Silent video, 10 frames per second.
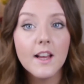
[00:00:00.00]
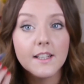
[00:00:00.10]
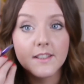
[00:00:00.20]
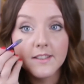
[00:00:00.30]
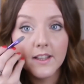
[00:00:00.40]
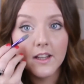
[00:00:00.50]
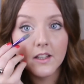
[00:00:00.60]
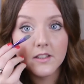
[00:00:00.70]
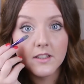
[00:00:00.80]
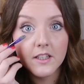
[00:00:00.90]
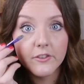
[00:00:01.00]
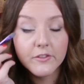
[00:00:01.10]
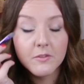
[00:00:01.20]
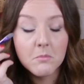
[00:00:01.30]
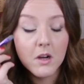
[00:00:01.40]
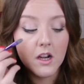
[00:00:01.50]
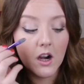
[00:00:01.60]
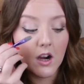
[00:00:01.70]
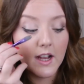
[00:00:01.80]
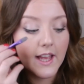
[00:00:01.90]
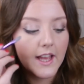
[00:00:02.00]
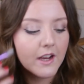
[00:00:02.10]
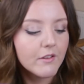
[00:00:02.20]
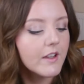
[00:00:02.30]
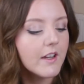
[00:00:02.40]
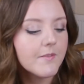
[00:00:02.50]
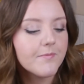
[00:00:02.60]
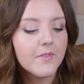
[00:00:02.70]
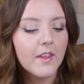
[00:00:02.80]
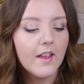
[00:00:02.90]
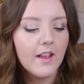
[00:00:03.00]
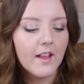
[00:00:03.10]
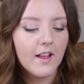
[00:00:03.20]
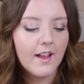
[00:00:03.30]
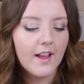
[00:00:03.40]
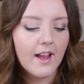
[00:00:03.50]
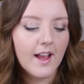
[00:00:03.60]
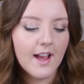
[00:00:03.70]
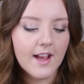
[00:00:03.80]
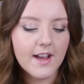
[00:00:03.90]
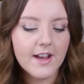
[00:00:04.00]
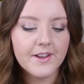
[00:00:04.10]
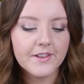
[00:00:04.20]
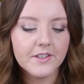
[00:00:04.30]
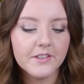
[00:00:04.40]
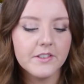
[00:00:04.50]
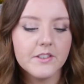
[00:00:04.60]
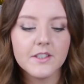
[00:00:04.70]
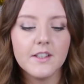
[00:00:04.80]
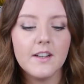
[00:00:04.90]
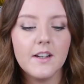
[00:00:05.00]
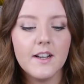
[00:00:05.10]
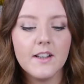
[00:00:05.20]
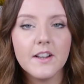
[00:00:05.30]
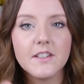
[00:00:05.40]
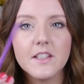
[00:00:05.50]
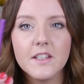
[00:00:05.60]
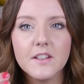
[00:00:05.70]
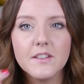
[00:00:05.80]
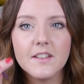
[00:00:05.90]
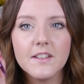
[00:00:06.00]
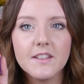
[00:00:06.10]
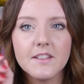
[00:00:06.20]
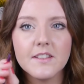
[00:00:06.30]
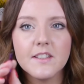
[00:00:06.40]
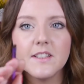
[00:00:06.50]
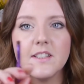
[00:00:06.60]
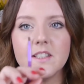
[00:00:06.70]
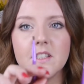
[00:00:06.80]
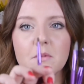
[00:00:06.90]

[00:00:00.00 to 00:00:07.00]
as I say, underneath my eye area, and I like to use this Diddy